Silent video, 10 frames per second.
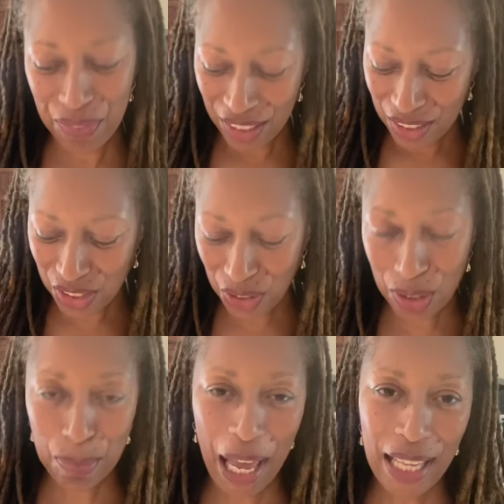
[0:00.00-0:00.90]
So the
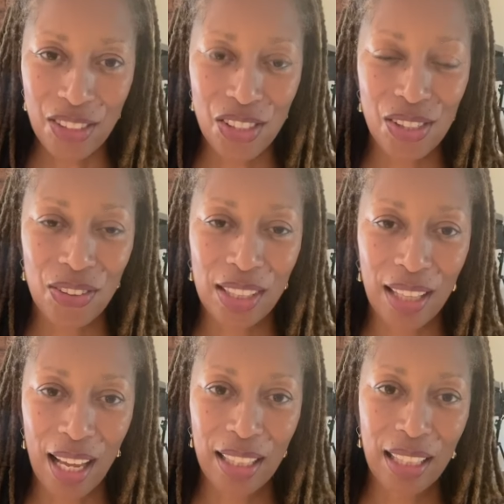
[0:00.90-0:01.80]
patches are a
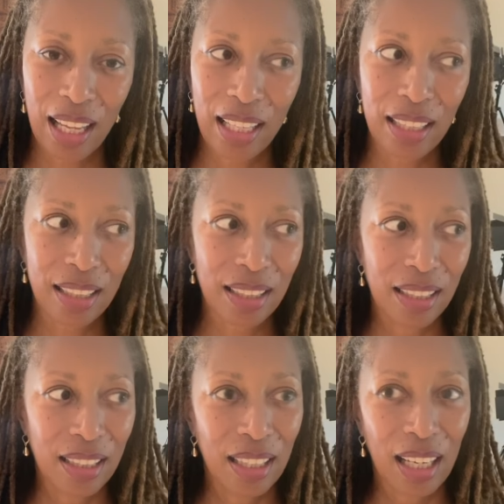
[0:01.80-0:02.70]
lot like
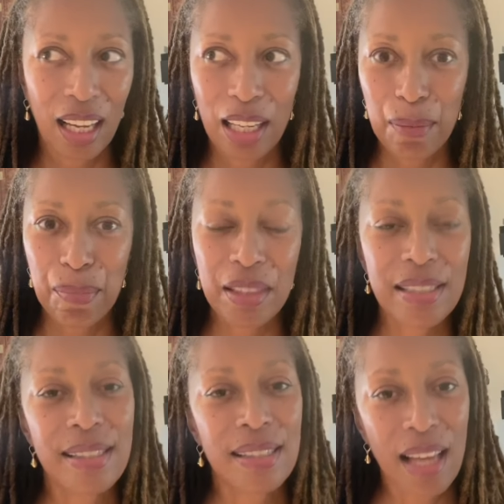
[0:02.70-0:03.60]
the
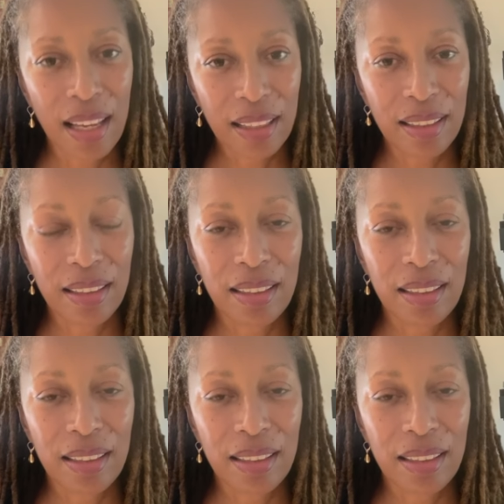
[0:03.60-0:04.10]
sun.